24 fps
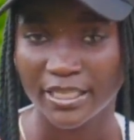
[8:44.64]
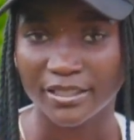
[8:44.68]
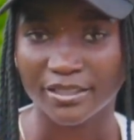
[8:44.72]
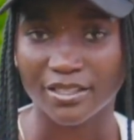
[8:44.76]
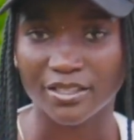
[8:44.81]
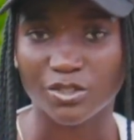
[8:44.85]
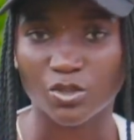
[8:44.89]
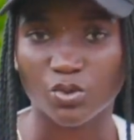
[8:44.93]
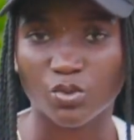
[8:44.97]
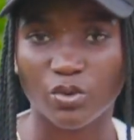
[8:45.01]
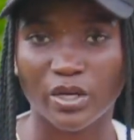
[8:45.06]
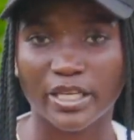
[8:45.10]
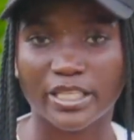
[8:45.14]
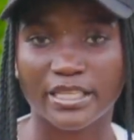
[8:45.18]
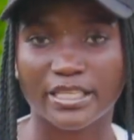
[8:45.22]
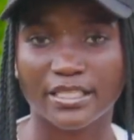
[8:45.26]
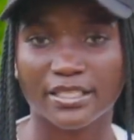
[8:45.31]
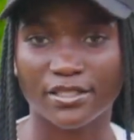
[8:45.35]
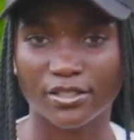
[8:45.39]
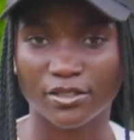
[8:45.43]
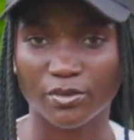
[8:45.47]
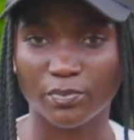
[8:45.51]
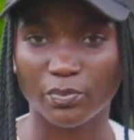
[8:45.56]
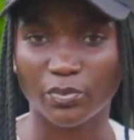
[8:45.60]
That's why
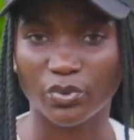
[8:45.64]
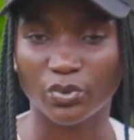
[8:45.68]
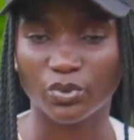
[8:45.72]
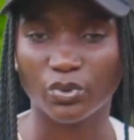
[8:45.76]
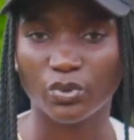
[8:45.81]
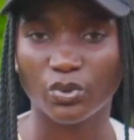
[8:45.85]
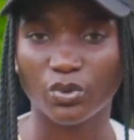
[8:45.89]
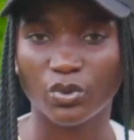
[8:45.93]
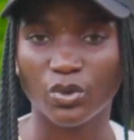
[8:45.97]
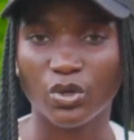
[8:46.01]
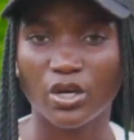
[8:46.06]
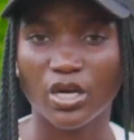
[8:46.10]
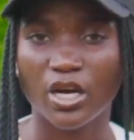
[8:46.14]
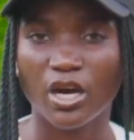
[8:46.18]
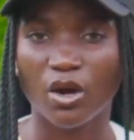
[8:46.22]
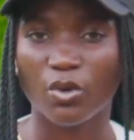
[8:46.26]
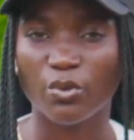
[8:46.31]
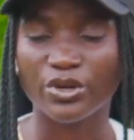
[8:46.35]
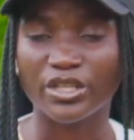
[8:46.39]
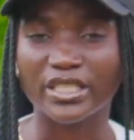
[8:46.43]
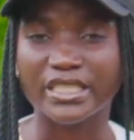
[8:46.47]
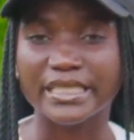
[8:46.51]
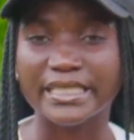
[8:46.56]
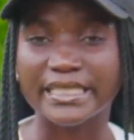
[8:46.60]
this book
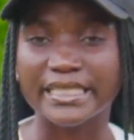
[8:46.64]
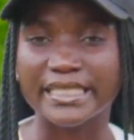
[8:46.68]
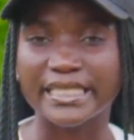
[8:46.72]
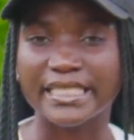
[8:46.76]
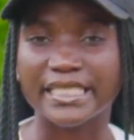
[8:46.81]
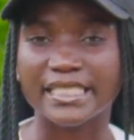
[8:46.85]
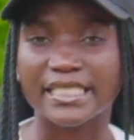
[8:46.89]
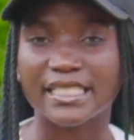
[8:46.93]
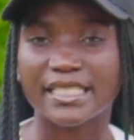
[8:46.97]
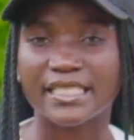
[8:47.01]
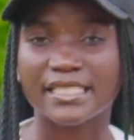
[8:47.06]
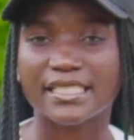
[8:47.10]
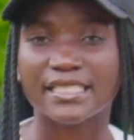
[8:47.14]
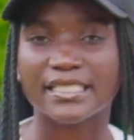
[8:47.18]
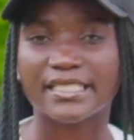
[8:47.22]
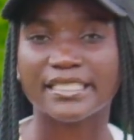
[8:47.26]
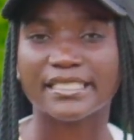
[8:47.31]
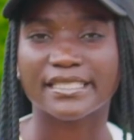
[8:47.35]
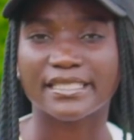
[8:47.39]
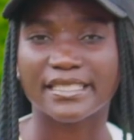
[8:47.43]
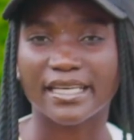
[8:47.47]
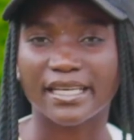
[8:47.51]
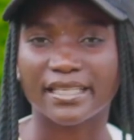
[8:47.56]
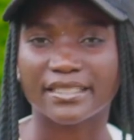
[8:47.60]
will teach us
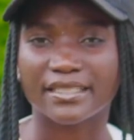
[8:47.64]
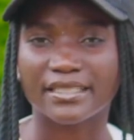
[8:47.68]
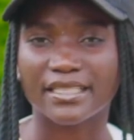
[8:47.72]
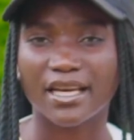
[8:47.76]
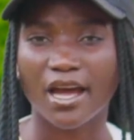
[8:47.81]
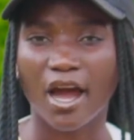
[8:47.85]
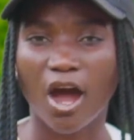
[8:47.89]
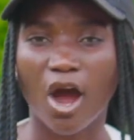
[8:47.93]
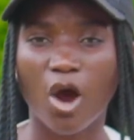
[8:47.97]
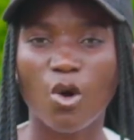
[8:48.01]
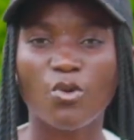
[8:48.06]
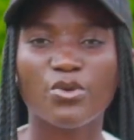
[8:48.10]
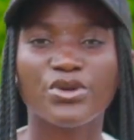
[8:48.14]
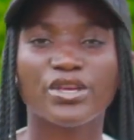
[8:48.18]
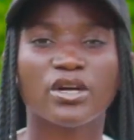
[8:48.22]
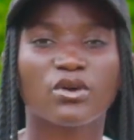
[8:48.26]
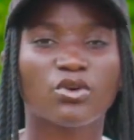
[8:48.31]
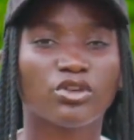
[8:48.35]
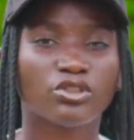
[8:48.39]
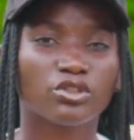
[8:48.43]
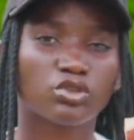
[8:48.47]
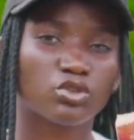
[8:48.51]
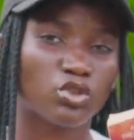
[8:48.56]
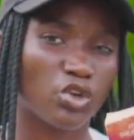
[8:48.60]
that how we are
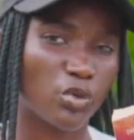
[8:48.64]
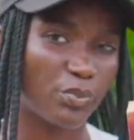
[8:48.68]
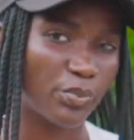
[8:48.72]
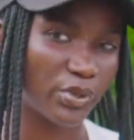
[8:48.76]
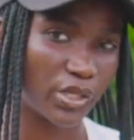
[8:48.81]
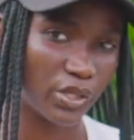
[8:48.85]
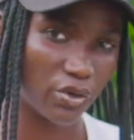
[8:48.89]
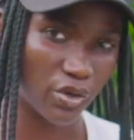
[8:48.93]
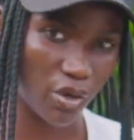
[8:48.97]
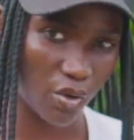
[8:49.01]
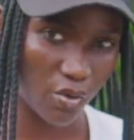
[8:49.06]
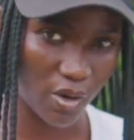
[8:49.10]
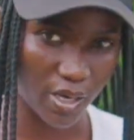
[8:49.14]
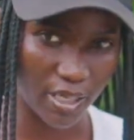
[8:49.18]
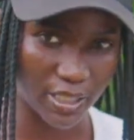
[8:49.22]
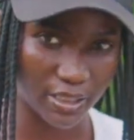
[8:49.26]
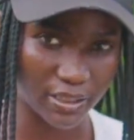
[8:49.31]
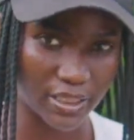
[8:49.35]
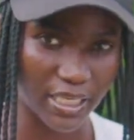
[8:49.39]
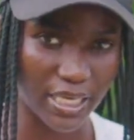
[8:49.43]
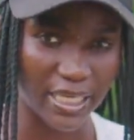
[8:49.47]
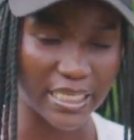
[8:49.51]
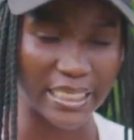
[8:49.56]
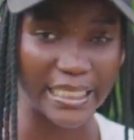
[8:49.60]
going to open our heart
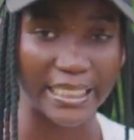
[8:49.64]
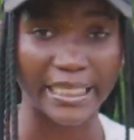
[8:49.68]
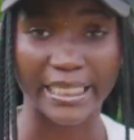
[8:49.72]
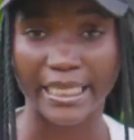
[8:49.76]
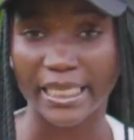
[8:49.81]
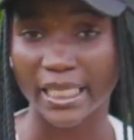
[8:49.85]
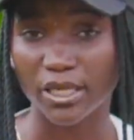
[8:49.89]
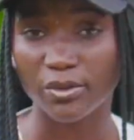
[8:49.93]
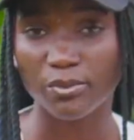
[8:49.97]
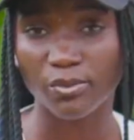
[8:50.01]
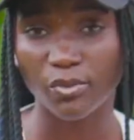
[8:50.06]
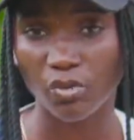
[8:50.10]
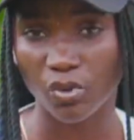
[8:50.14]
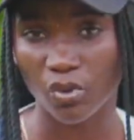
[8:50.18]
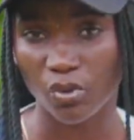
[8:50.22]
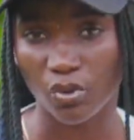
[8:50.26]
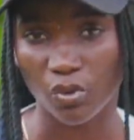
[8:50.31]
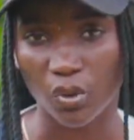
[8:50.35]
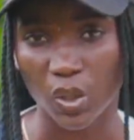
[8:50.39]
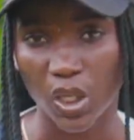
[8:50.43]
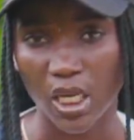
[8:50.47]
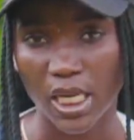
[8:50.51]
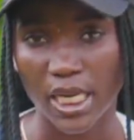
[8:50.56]
and get more